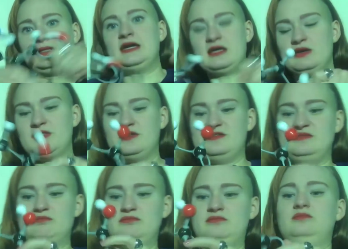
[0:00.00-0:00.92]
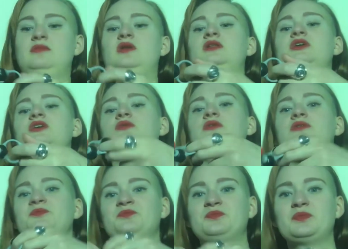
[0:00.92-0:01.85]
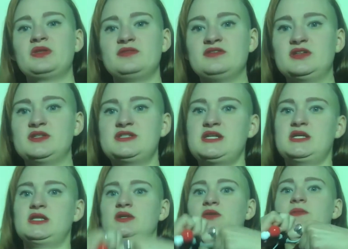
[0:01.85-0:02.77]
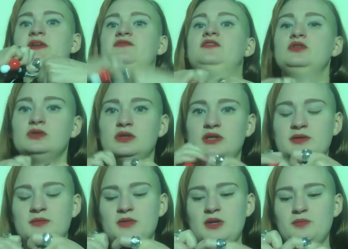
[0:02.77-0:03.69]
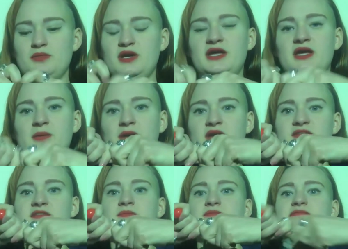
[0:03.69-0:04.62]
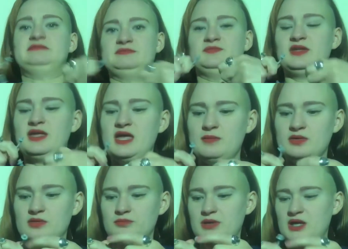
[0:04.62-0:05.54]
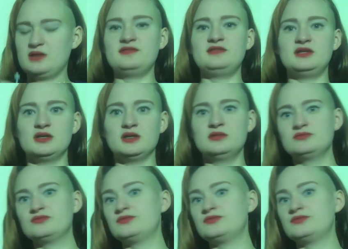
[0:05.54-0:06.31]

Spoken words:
out of this molecule, it's going to take a little bit of breaking apart some chemical bonds here.